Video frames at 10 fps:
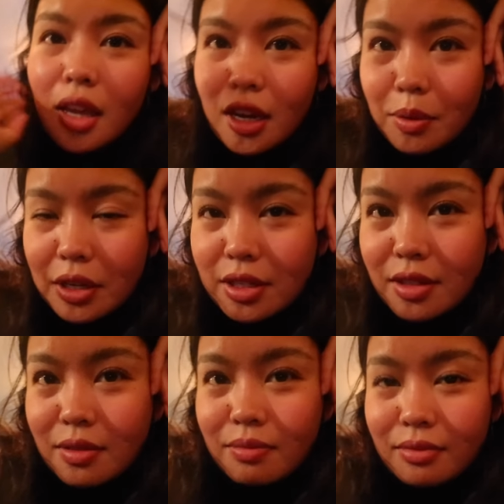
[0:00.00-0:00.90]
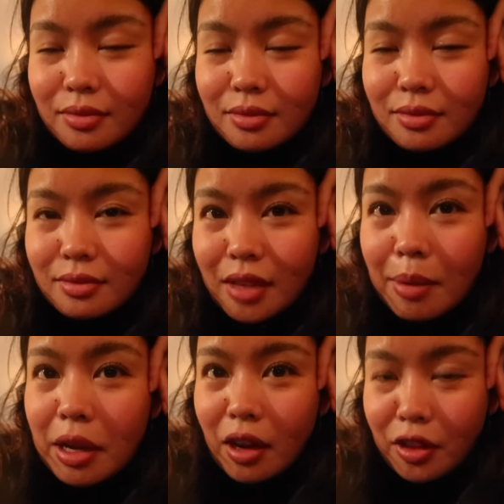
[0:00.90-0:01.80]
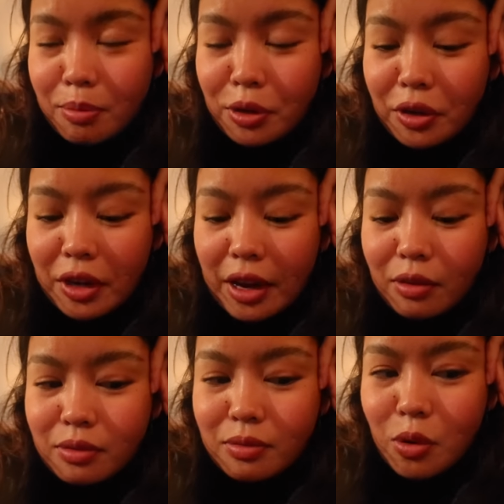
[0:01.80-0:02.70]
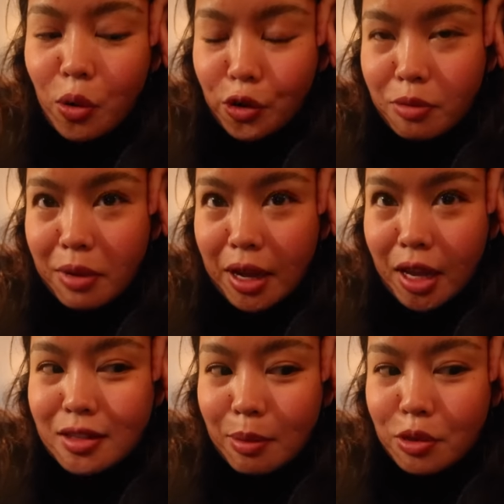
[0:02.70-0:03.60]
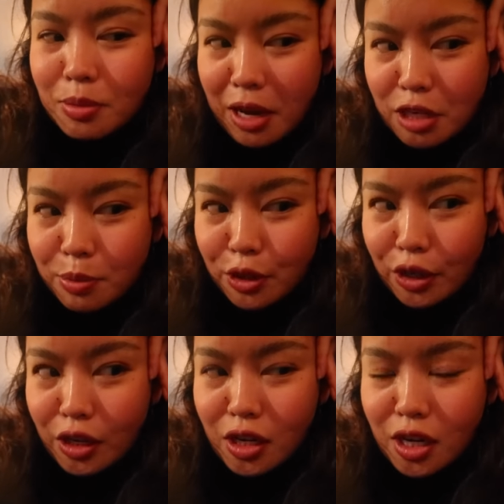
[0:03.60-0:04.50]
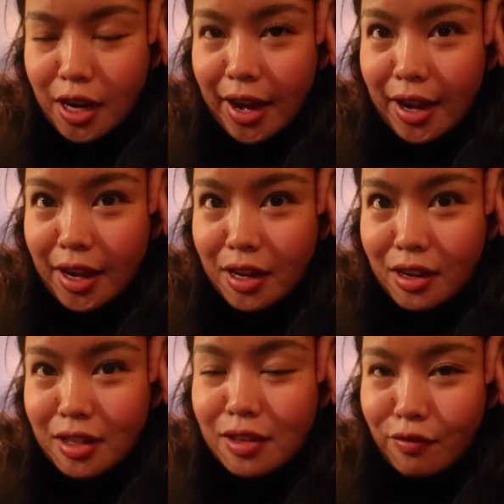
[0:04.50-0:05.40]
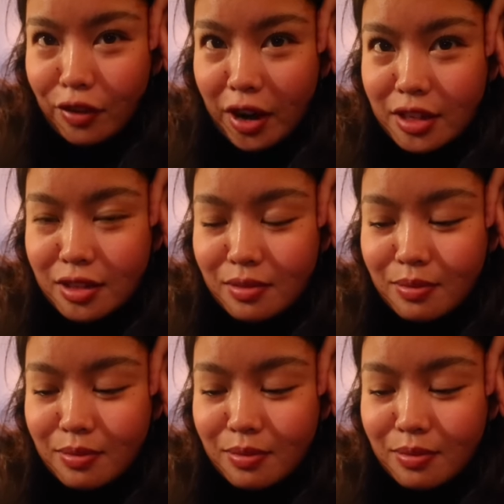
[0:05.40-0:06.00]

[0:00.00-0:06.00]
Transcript: Anyways, I'm at Gotham Burger now. Ordered my double smash burger and some fries.